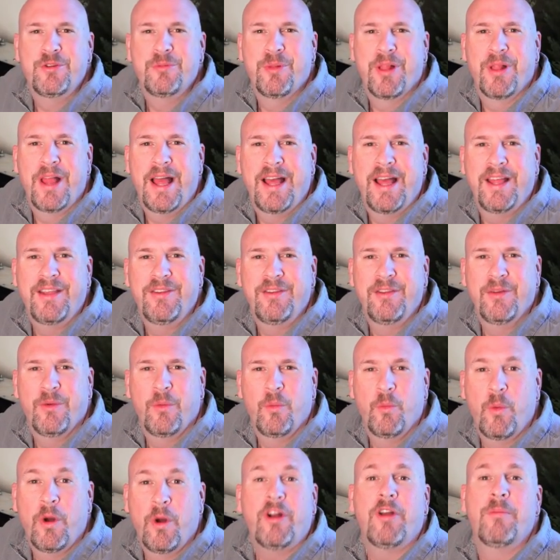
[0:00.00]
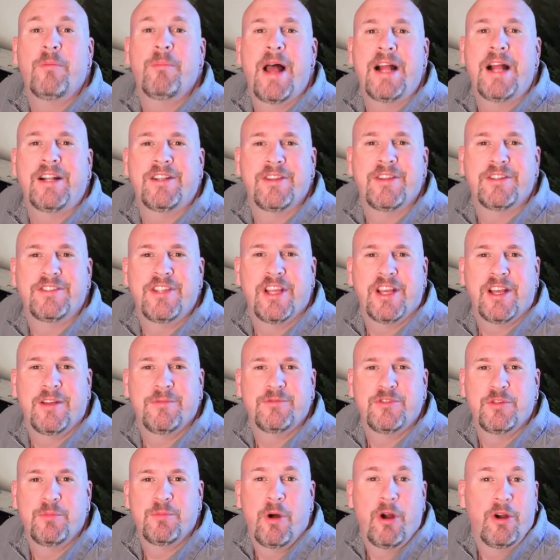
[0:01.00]
Make sure you check out our website
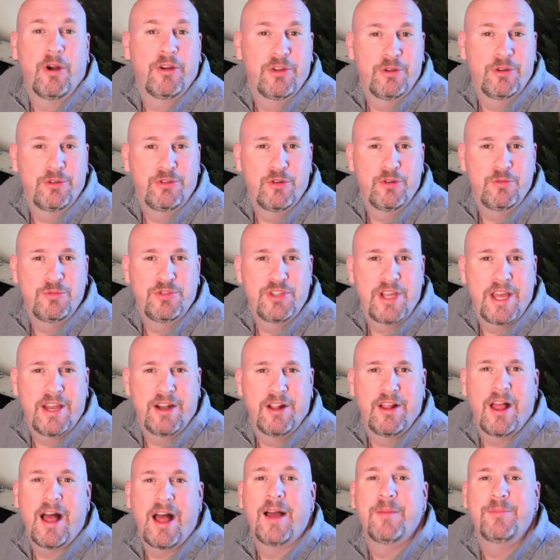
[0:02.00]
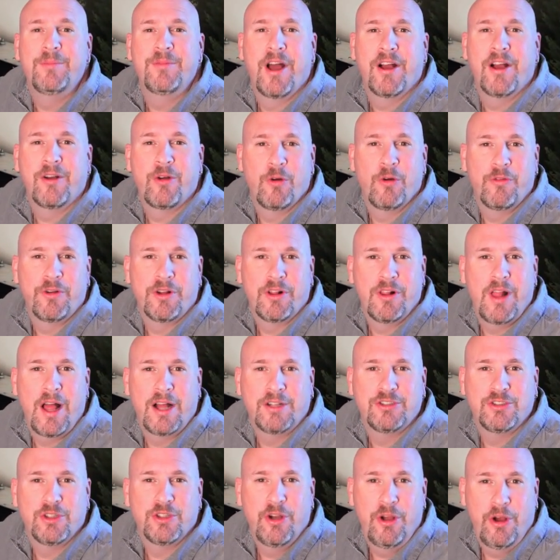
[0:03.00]
and please remember to sign up for our
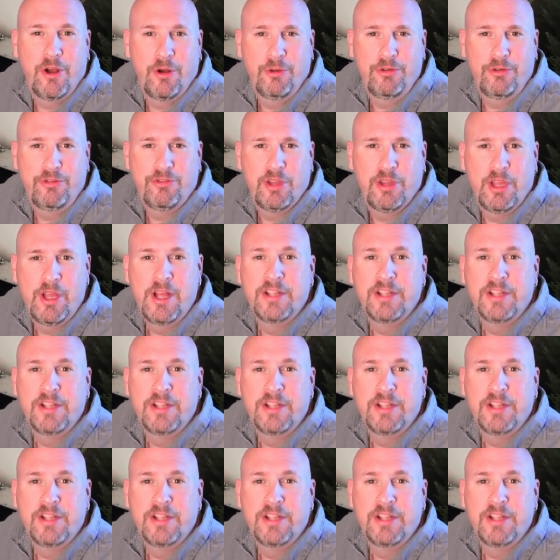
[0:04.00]
free newsletter.